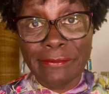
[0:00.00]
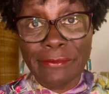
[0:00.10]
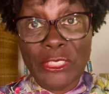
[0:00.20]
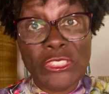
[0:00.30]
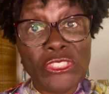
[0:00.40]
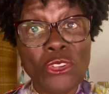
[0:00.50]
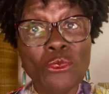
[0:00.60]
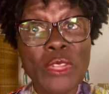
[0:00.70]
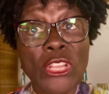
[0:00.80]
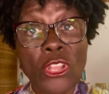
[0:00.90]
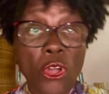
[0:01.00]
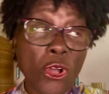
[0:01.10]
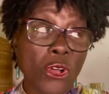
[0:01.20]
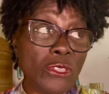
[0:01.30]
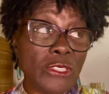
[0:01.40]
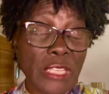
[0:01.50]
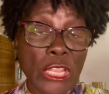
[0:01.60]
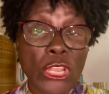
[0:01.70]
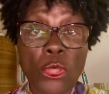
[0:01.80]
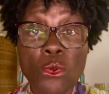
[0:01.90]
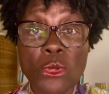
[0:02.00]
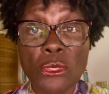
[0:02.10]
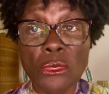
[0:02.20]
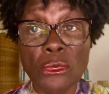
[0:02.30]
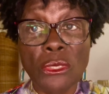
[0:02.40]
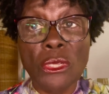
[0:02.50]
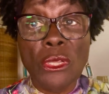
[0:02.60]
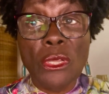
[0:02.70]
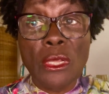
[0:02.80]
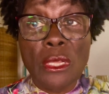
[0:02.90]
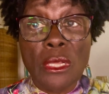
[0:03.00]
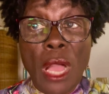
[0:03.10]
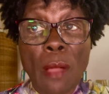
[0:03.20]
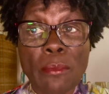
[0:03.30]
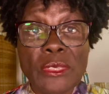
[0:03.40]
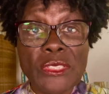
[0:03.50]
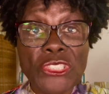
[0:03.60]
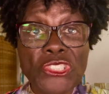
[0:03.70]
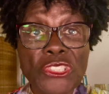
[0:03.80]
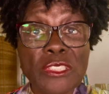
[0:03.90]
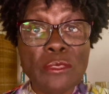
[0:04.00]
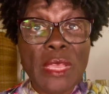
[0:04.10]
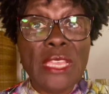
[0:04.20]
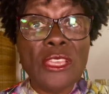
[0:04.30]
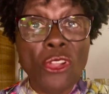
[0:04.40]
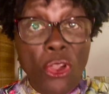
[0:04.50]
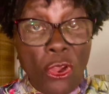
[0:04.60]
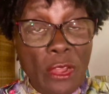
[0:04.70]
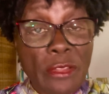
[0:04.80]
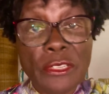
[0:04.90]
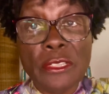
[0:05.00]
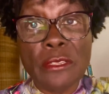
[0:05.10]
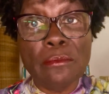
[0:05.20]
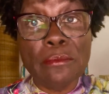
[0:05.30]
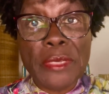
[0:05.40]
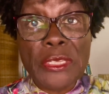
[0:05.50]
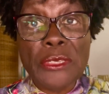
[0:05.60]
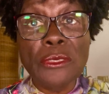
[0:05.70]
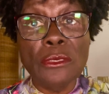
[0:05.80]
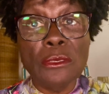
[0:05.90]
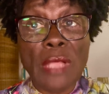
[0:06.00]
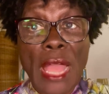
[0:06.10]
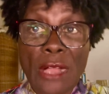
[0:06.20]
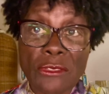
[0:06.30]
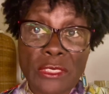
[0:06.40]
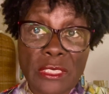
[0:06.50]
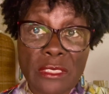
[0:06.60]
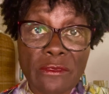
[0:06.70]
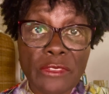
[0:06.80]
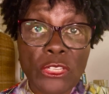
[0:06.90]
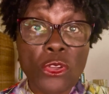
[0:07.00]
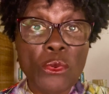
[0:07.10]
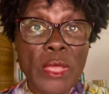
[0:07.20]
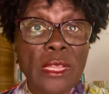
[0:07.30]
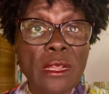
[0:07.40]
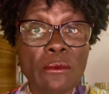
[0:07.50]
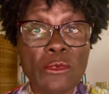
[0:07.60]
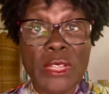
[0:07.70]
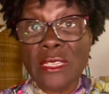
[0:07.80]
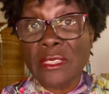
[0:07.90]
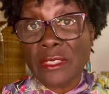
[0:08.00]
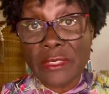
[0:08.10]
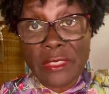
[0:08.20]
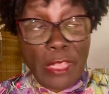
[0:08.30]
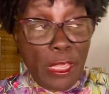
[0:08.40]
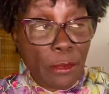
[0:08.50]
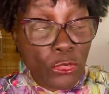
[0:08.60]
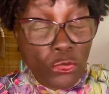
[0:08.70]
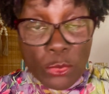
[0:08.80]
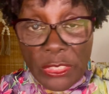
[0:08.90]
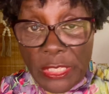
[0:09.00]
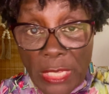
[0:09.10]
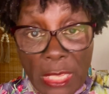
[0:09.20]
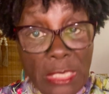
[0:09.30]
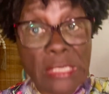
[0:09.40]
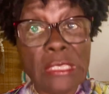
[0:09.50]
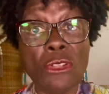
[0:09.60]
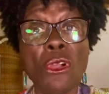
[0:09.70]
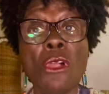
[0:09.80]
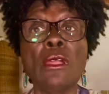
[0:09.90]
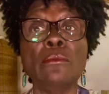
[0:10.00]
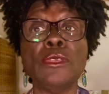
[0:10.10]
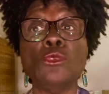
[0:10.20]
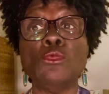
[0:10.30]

Because zoning laws and local oppositions make it hard to build housing for low-income renters, because neighbors will say this in a heartbeat.